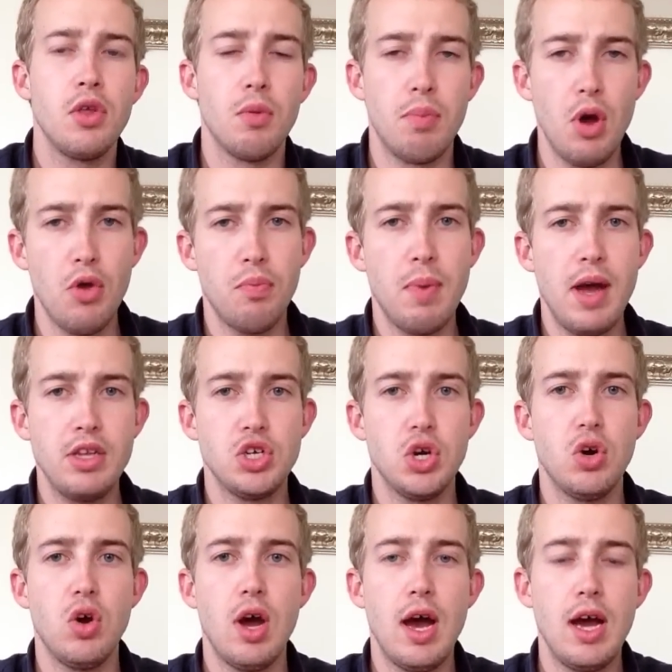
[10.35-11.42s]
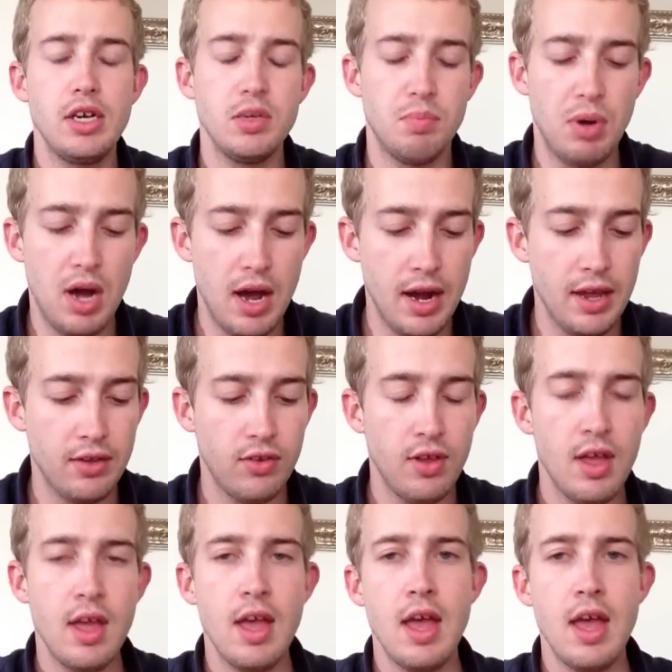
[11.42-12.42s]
They're both by General Hydroponics